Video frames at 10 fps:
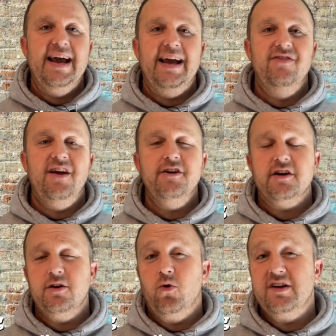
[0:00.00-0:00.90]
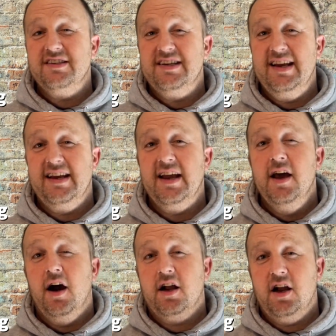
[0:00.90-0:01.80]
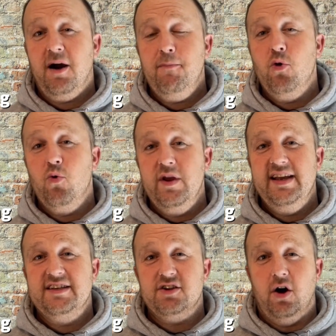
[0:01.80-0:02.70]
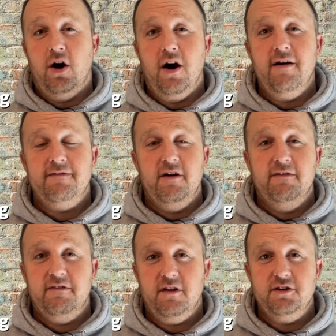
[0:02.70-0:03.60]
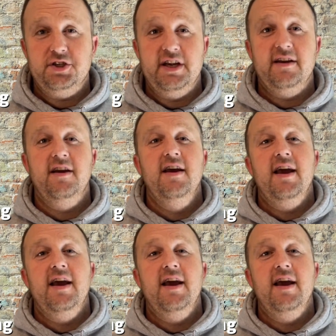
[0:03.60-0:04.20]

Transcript: and then you're gonna wanna take a couple weeks off of flushing